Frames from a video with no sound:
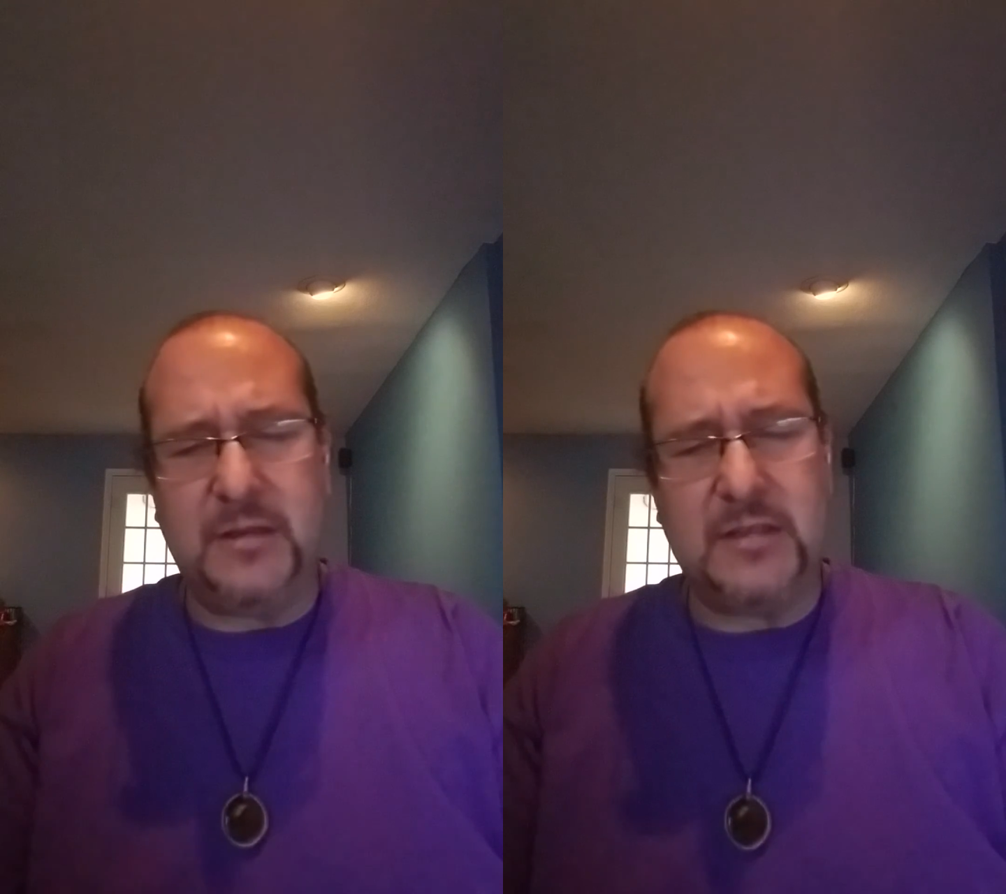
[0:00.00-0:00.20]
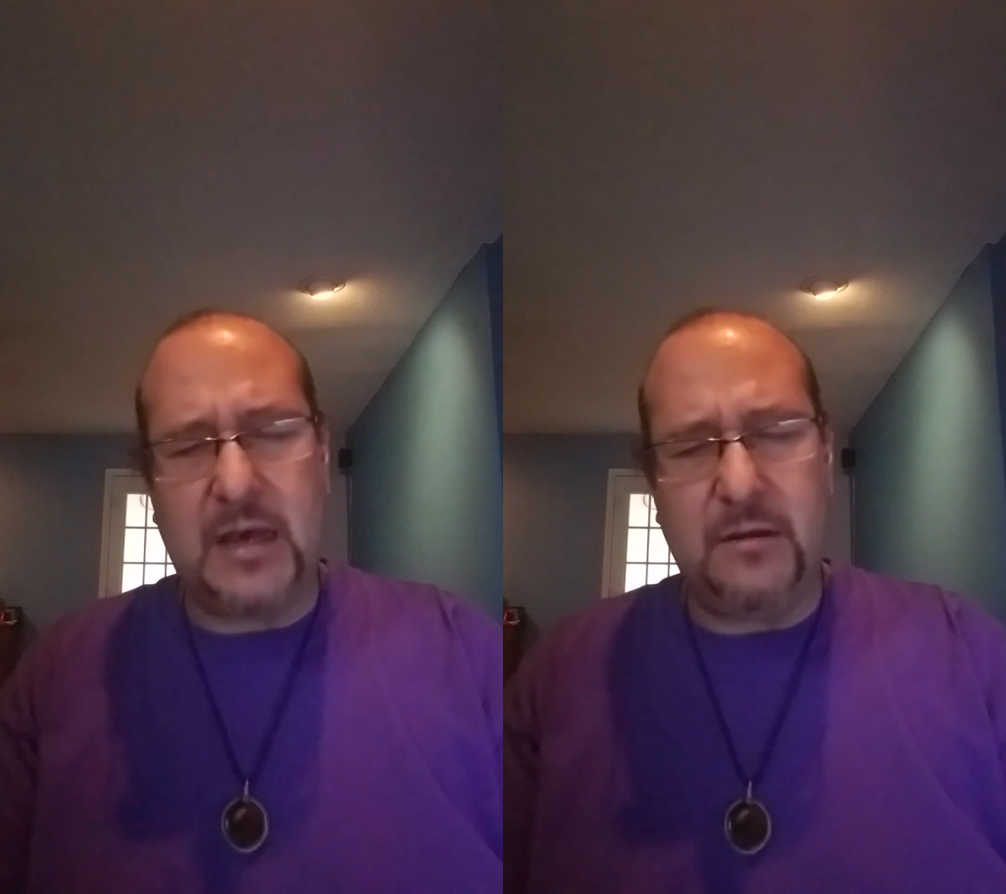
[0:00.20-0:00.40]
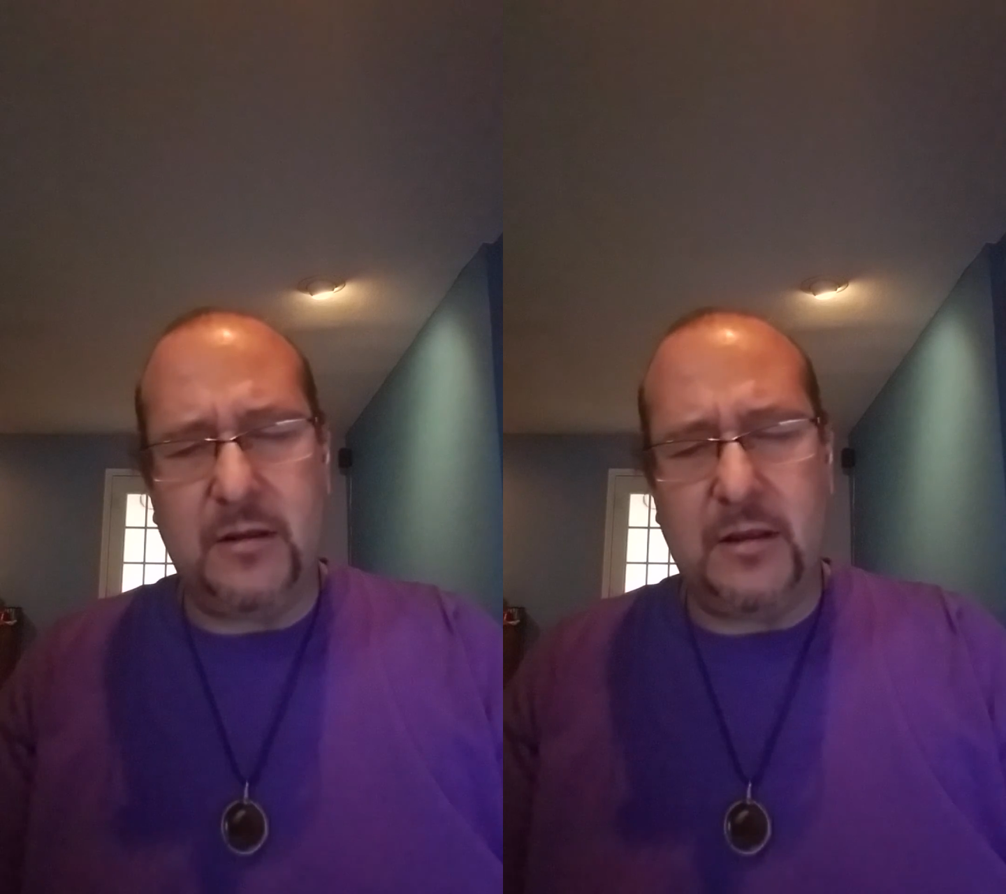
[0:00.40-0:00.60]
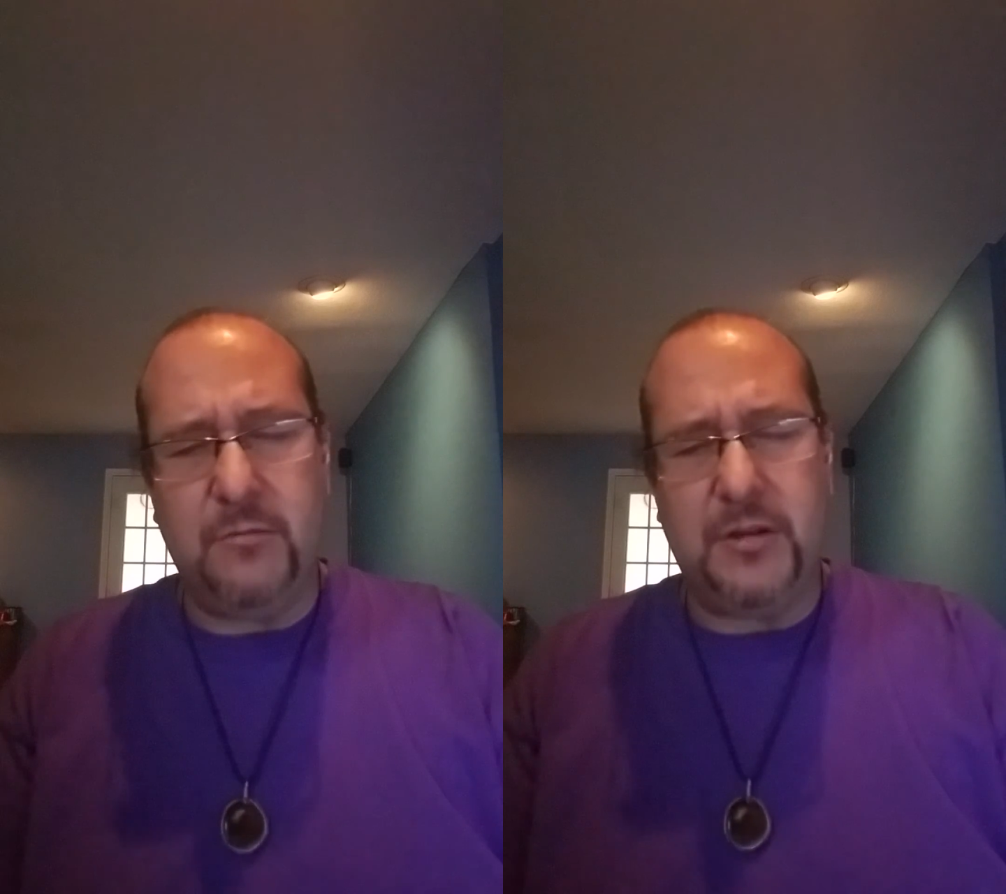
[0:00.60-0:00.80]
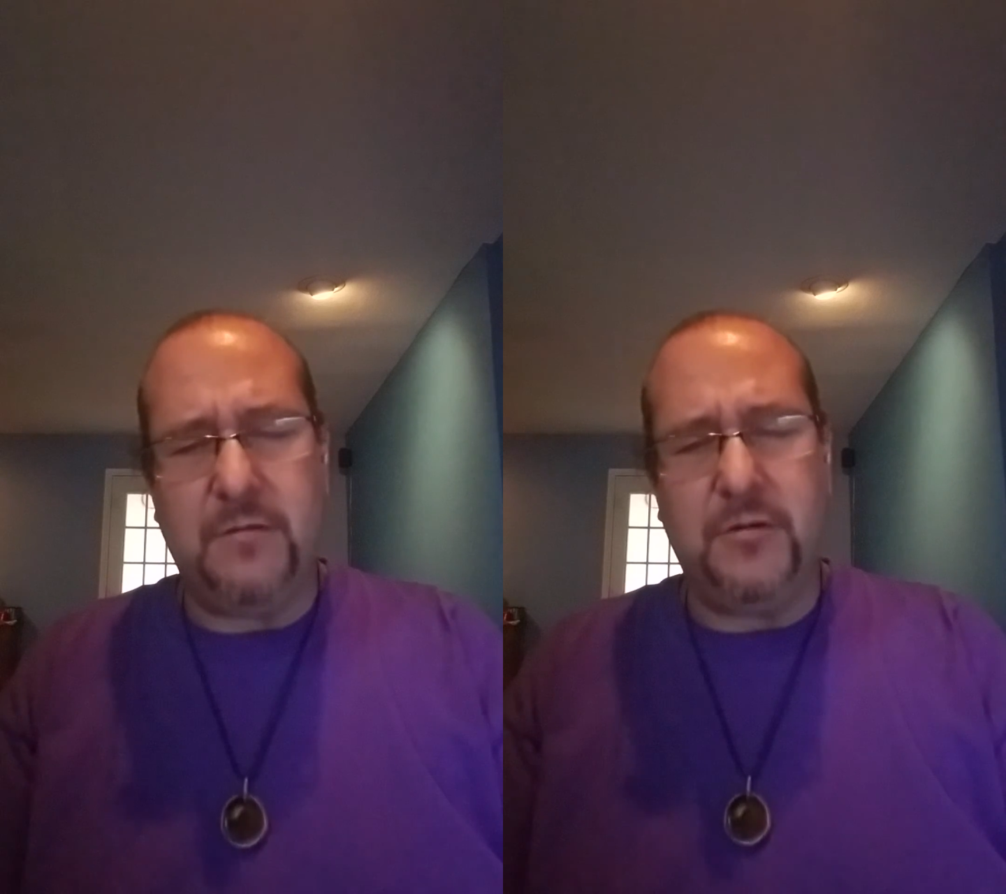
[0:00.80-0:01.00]
mix that
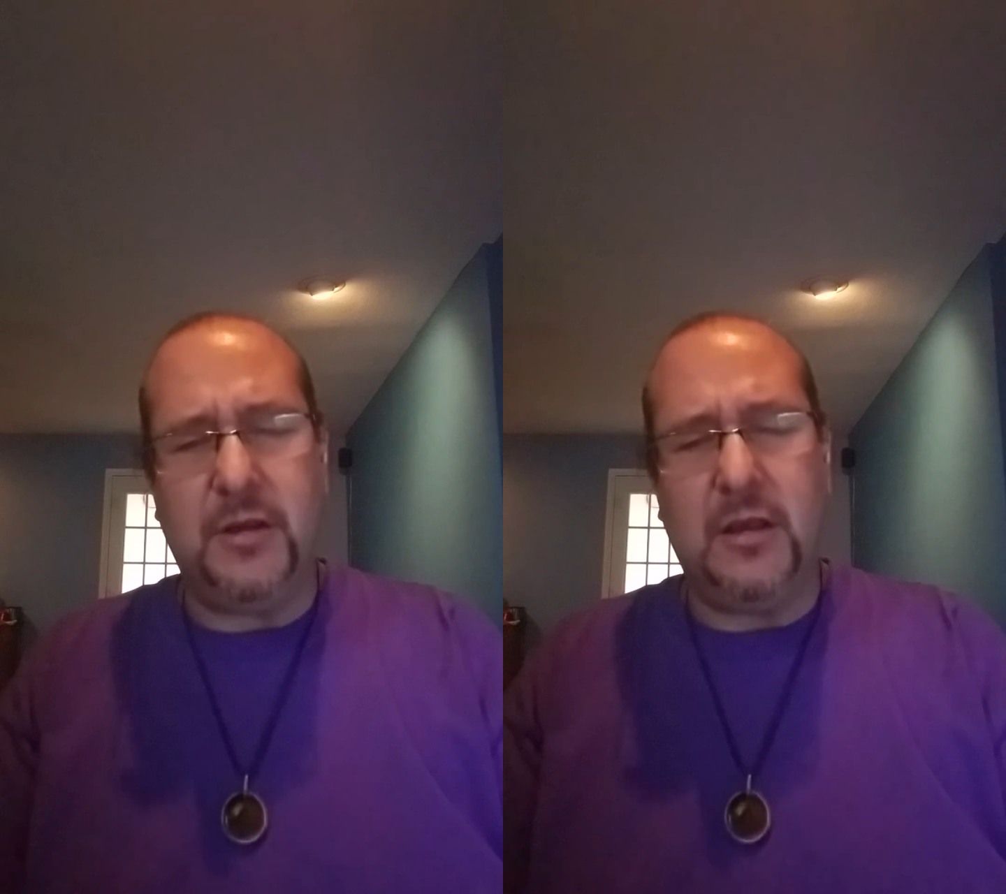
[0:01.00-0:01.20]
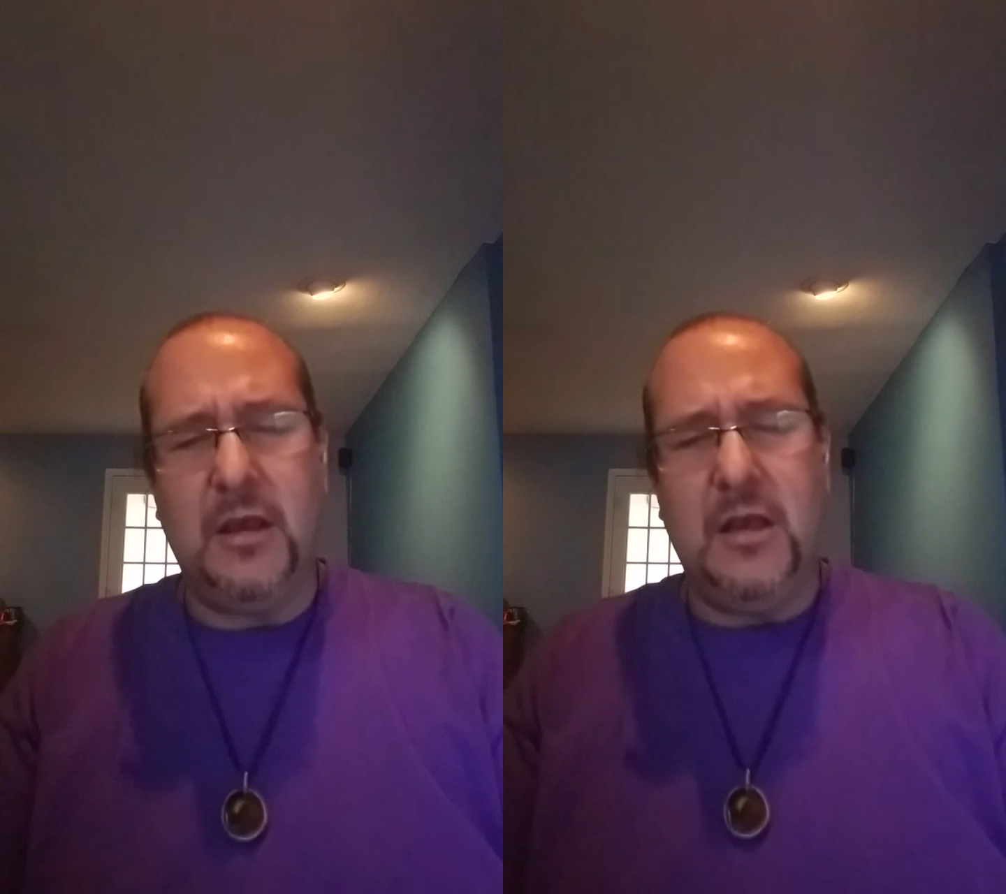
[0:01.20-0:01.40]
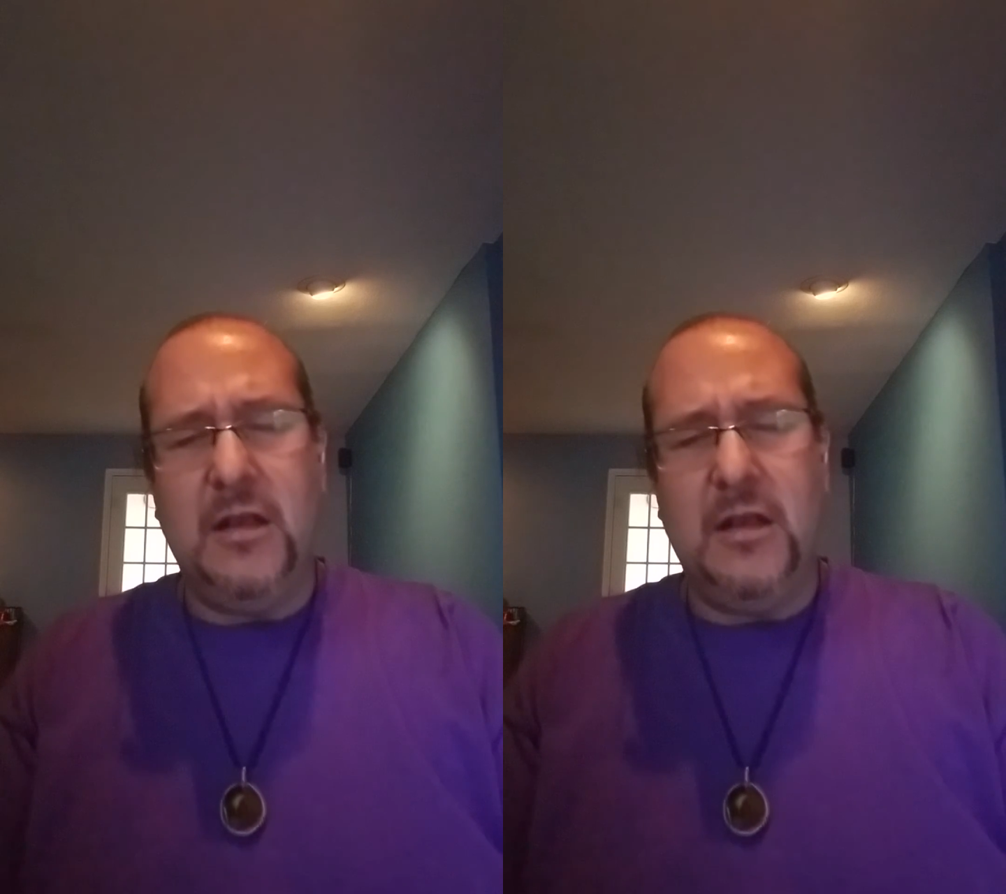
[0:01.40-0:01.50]
in with everything.